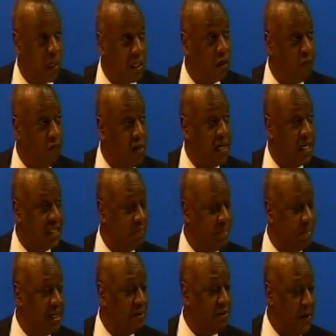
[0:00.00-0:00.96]
of leadership
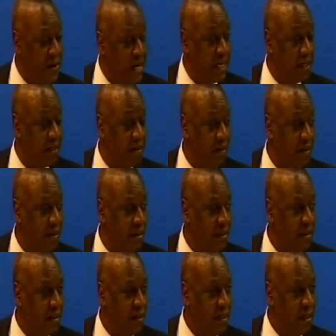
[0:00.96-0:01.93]
that needed
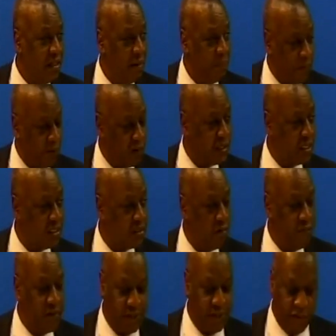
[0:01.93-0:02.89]
in the process
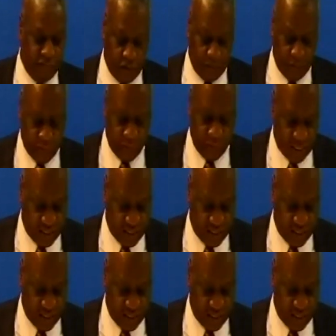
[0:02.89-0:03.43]
of the development of national